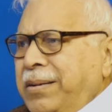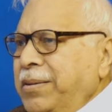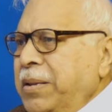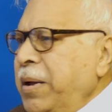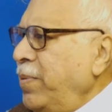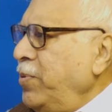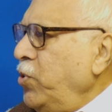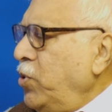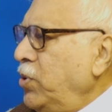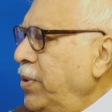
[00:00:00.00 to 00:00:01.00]

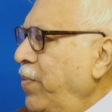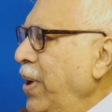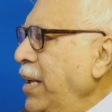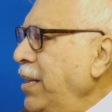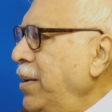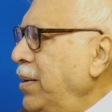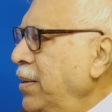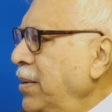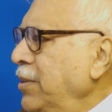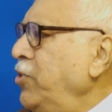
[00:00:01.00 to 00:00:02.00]
The way
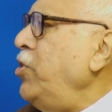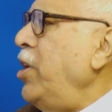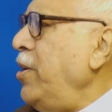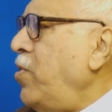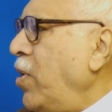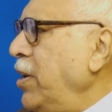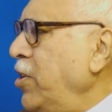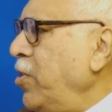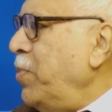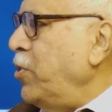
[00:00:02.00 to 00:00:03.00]
the engineering
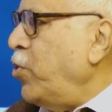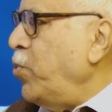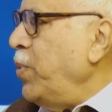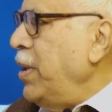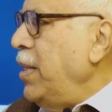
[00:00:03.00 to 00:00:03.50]
colleges mushroomed.